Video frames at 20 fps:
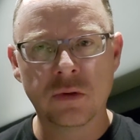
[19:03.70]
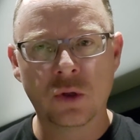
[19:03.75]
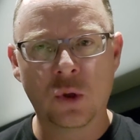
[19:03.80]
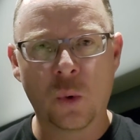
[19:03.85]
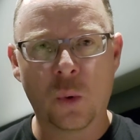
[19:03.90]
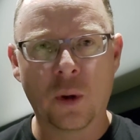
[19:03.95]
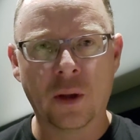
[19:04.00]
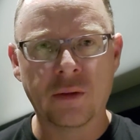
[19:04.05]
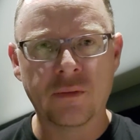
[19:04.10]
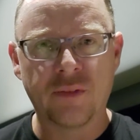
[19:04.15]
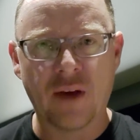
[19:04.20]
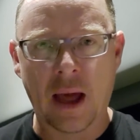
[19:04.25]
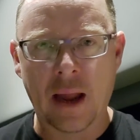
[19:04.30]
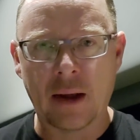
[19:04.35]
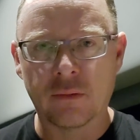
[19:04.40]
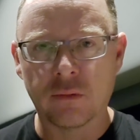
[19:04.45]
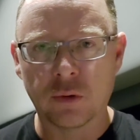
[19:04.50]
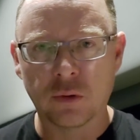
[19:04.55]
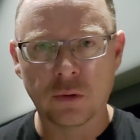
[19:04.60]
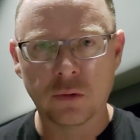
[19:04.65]
going
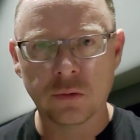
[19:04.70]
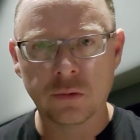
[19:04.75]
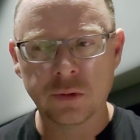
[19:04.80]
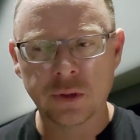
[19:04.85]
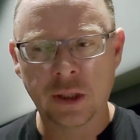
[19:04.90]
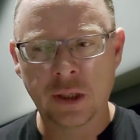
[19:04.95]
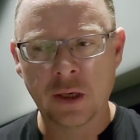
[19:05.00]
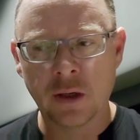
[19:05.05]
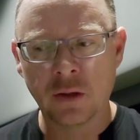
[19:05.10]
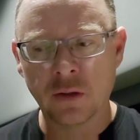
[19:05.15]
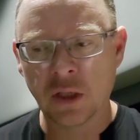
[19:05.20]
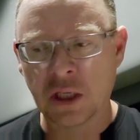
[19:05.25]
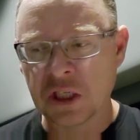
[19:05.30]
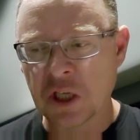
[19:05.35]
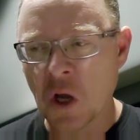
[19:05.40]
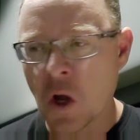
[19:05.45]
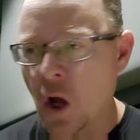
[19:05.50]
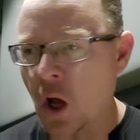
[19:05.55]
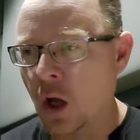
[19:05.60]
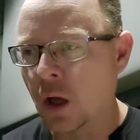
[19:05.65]
viral. You know,
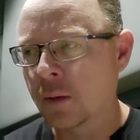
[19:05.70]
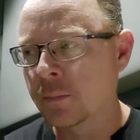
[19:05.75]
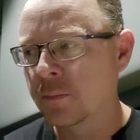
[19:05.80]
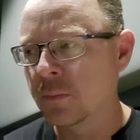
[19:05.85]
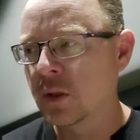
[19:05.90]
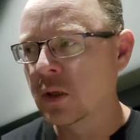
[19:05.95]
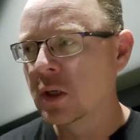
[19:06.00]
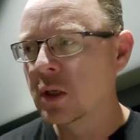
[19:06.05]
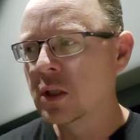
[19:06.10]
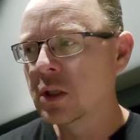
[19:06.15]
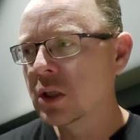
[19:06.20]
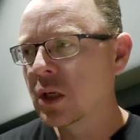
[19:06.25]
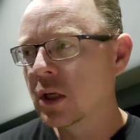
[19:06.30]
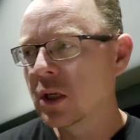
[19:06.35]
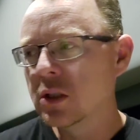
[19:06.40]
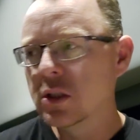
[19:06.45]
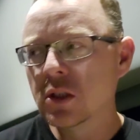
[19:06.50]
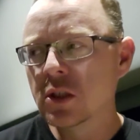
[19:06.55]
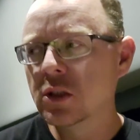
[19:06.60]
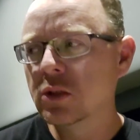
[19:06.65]
I
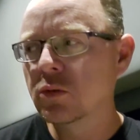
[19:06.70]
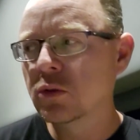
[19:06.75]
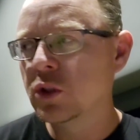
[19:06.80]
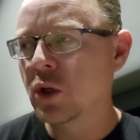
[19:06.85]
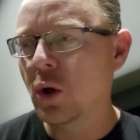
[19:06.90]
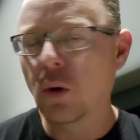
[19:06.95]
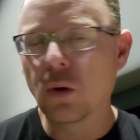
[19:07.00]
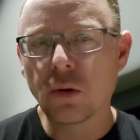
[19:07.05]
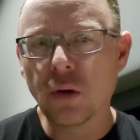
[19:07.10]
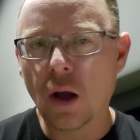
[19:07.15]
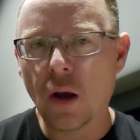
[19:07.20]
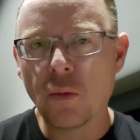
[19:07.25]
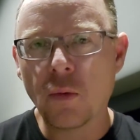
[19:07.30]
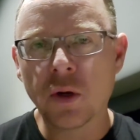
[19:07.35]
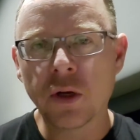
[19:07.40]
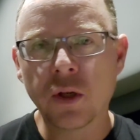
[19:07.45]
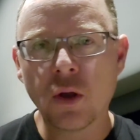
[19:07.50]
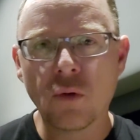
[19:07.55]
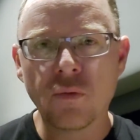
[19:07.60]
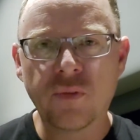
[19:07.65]

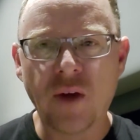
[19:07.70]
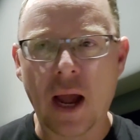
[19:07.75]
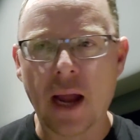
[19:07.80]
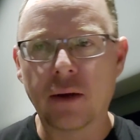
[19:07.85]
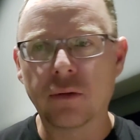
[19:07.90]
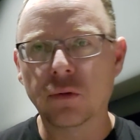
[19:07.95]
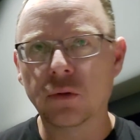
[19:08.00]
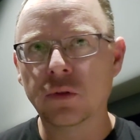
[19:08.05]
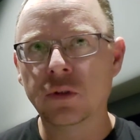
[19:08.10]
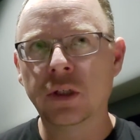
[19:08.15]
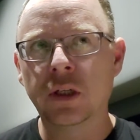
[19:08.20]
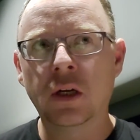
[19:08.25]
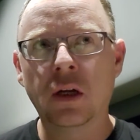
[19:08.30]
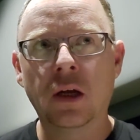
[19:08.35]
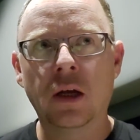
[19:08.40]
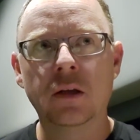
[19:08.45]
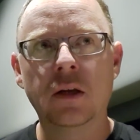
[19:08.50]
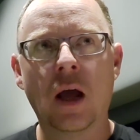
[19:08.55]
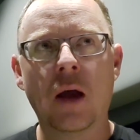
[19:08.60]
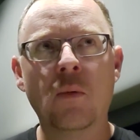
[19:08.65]
want to go viral. You know,
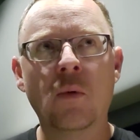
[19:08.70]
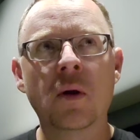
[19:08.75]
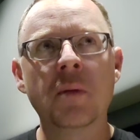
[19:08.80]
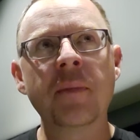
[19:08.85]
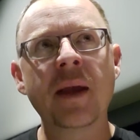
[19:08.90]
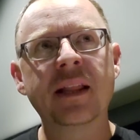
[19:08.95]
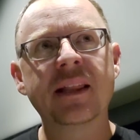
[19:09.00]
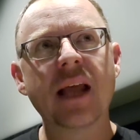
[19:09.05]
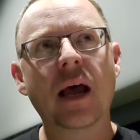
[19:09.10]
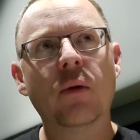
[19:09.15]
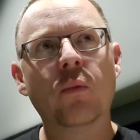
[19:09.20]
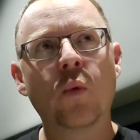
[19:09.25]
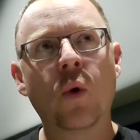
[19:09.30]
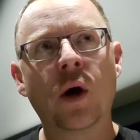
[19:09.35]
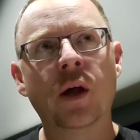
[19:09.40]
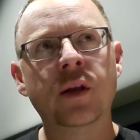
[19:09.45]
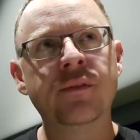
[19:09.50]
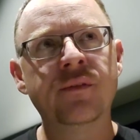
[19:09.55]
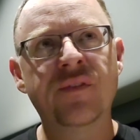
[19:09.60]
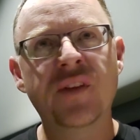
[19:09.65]
I want to make that
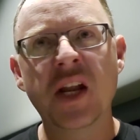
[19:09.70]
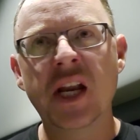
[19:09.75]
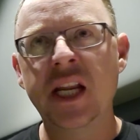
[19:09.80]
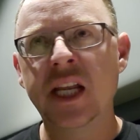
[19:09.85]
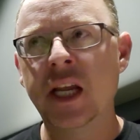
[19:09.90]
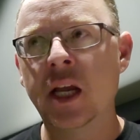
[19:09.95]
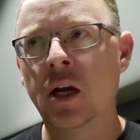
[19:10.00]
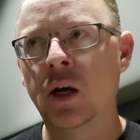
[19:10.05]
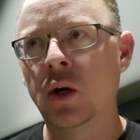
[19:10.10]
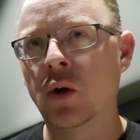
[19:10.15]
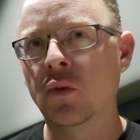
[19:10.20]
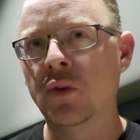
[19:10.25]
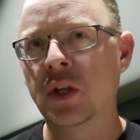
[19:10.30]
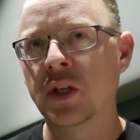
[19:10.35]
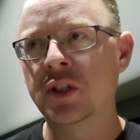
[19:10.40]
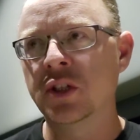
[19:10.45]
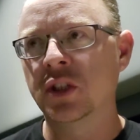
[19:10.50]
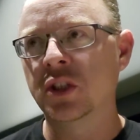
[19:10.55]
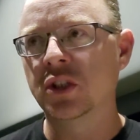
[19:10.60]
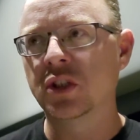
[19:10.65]
one video
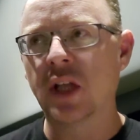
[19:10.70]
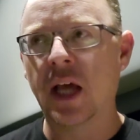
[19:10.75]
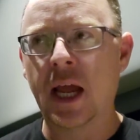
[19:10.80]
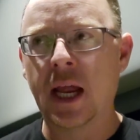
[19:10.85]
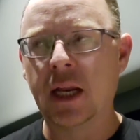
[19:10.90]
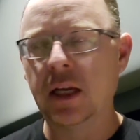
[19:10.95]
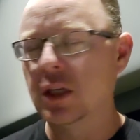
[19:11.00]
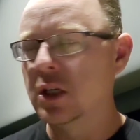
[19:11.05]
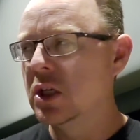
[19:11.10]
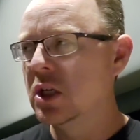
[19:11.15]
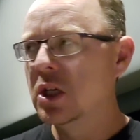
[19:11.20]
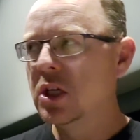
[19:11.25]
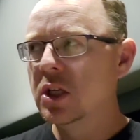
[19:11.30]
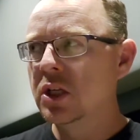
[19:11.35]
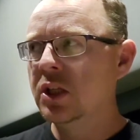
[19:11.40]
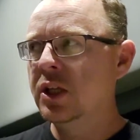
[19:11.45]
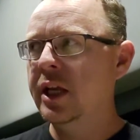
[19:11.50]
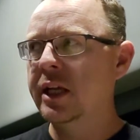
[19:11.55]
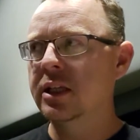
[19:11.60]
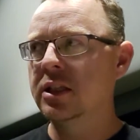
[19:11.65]
that just like
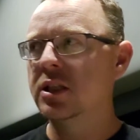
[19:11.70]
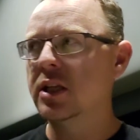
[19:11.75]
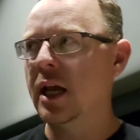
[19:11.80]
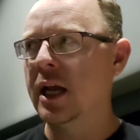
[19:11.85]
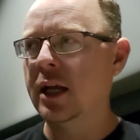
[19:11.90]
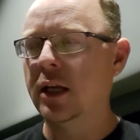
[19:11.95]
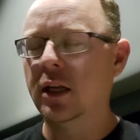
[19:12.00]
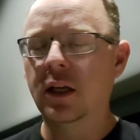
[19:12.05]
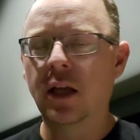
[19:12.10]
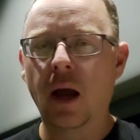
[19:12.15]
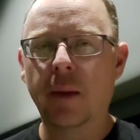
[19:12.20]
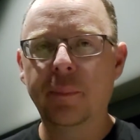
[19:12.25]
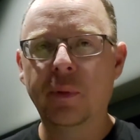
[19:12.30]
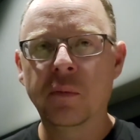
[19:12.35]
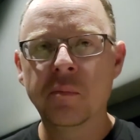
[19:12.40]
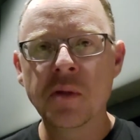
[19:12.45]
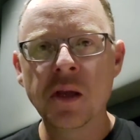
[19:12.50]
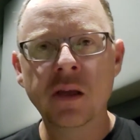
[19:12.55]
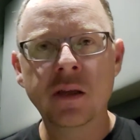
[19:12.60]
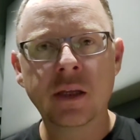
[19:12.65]
gets like a couple
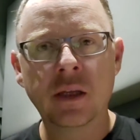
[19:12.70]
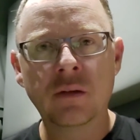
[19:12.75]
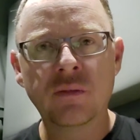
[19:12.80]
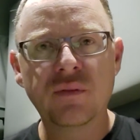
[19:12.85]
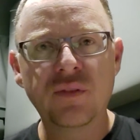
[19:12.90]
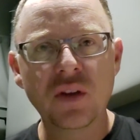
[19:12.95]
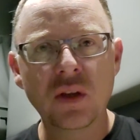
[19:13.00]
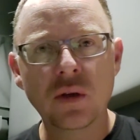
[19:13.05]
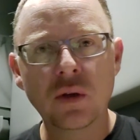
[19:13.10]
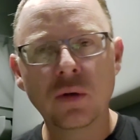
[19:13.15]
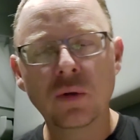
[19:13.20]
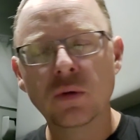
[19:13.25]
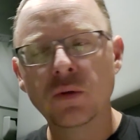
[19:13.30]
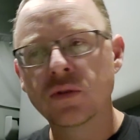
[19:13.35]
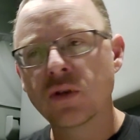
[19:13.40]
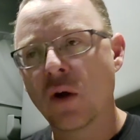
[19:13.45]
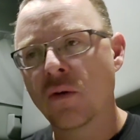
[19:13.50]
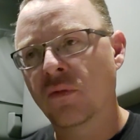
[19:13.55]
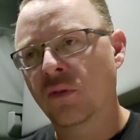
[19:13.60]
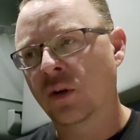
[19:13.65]
million
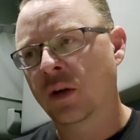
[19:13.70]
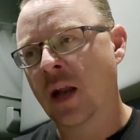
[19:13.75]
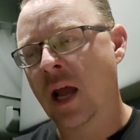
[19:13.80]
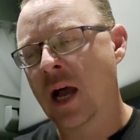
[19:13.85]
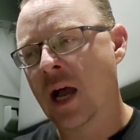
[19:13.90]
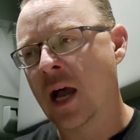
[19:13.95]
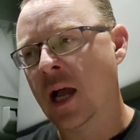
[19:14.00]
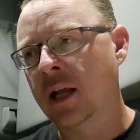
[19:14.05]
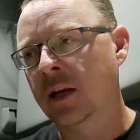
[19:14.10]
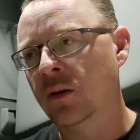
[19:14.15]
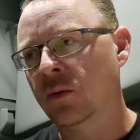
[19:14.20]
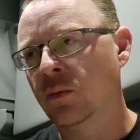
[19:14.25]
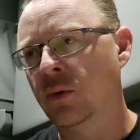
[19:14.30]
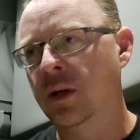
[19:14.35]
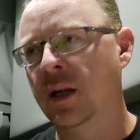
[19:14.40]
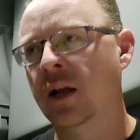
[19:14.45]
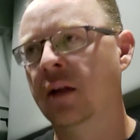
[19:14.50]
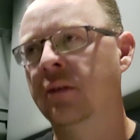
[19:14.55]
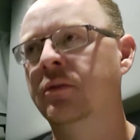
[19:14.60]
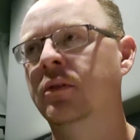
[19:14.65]
views overnight or
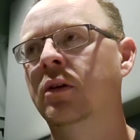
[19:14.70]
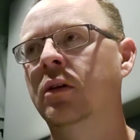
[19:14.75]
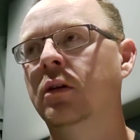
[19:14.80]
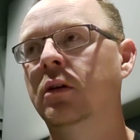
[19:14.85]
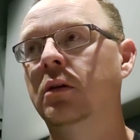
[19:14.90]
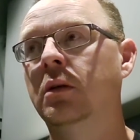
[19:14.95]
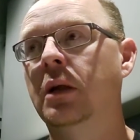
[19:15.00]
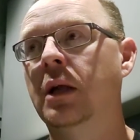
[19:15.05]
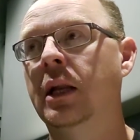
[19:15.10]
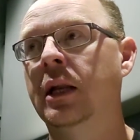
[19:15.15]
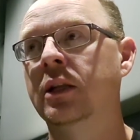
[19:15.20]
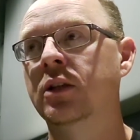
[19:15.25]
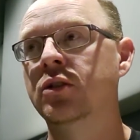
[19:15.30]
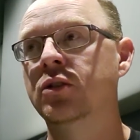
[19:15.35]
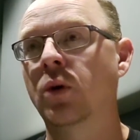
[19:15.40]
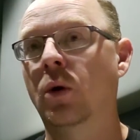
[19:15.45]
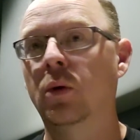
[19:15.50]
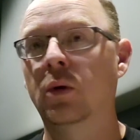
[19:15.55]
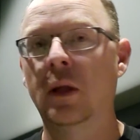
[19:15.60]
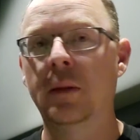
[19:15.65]
whatever, and it's
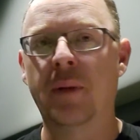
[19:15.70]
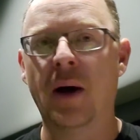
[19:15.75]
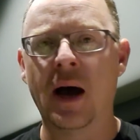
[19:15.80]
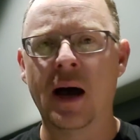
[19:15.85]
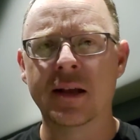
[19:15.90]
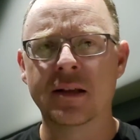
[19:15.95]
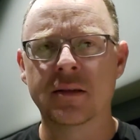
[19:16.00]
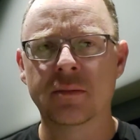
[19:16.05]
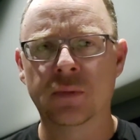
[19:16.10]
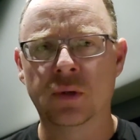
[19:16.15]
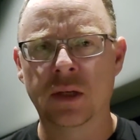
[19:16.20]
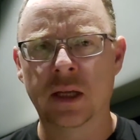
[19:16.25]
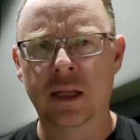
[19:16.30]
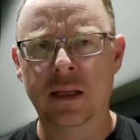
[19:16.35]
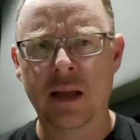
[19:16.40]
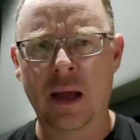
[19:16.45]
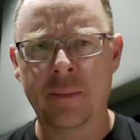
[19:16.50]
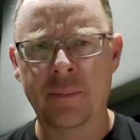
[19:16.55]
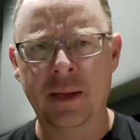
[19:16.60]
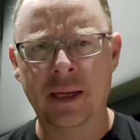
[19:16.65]
totally possible.
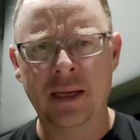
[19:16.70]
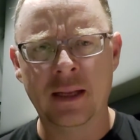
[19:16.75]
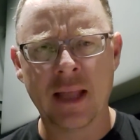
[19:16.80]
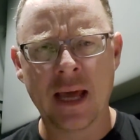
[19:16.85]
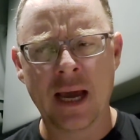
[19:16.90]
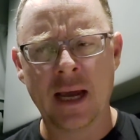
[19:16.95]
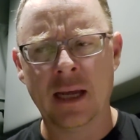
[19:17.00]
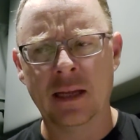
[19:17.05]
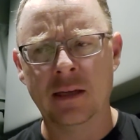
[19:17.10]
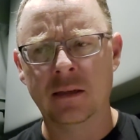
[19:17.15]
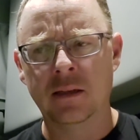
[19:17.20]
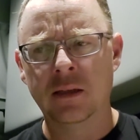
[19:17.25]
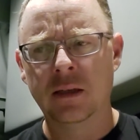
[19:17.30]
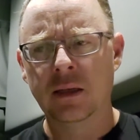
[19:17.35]
I mean, that,